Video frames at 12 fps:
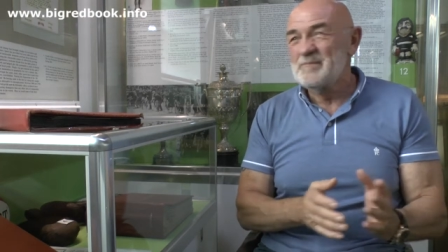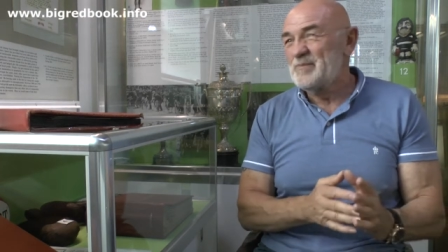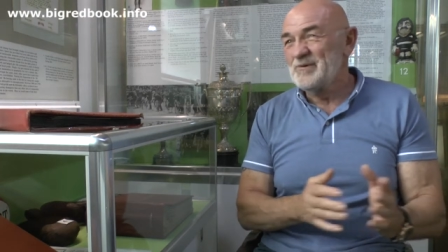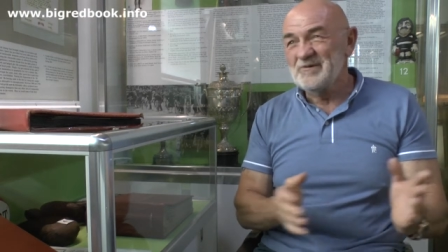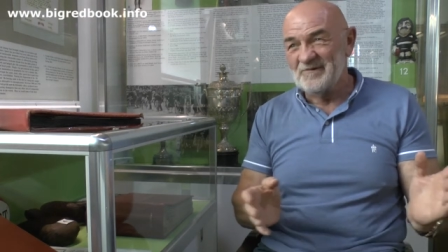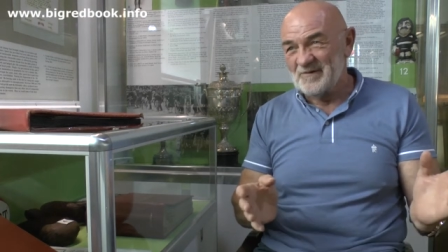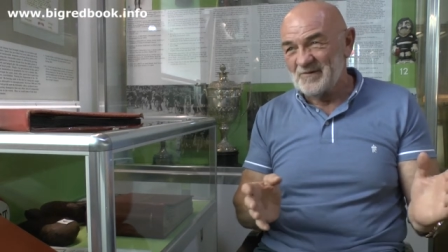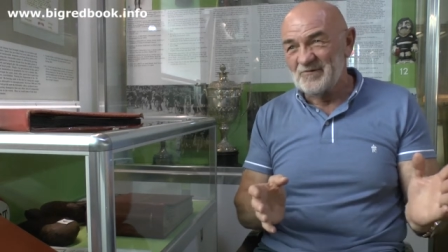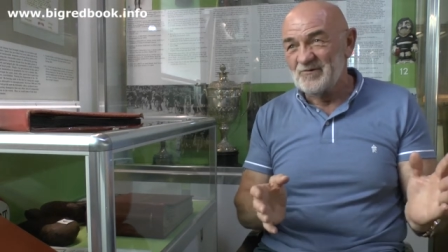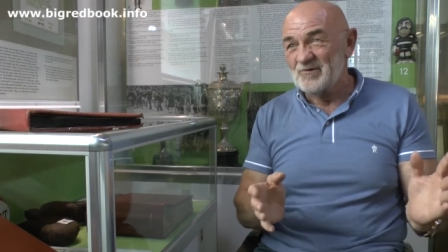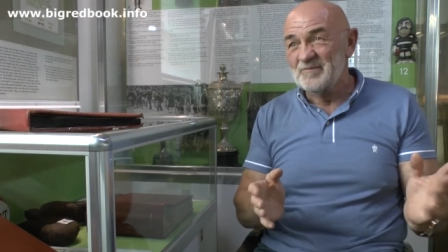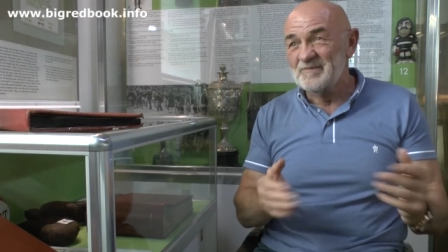Beautiful
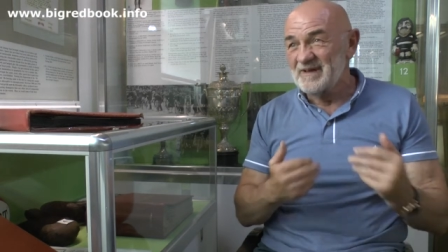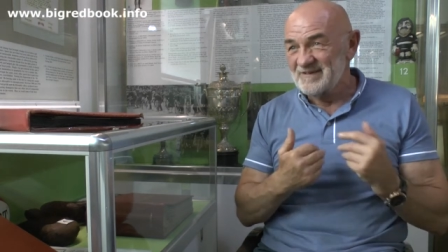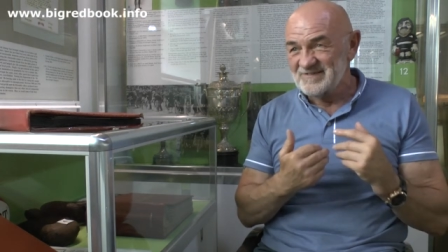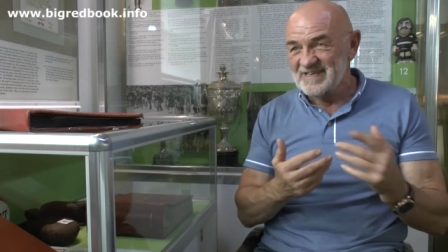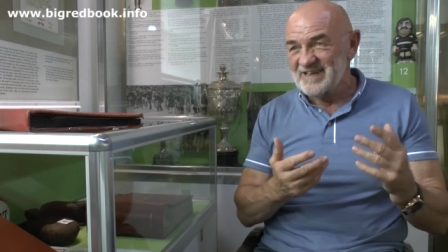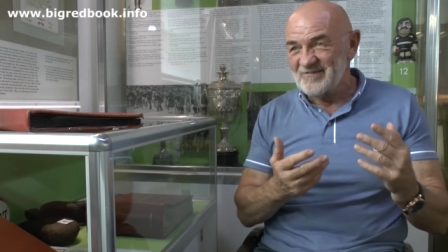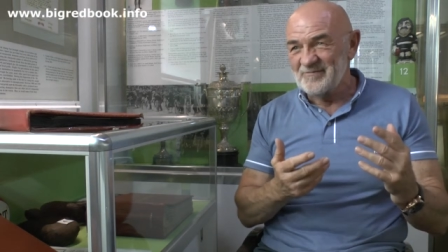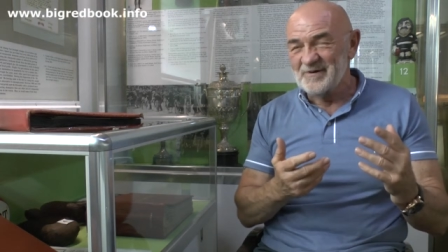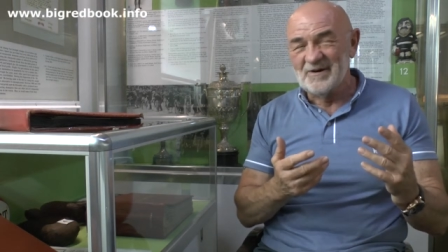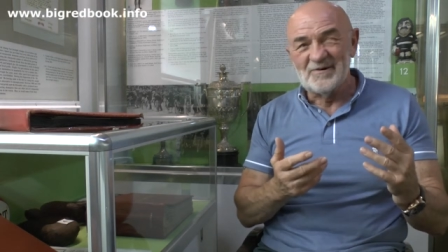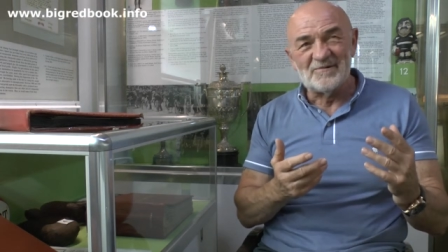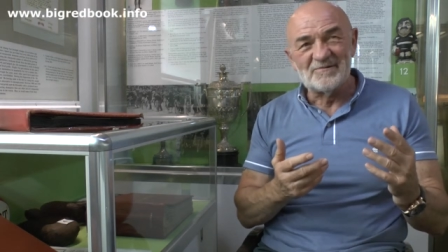room. I was there on
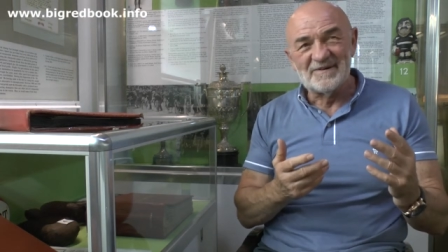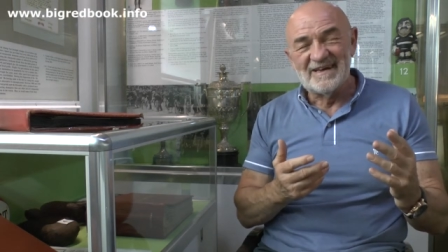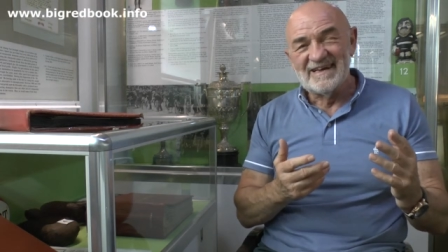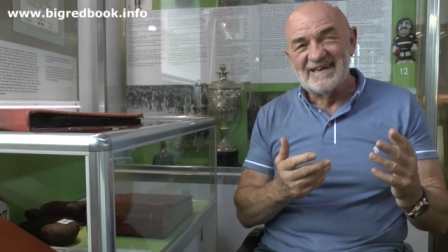my own.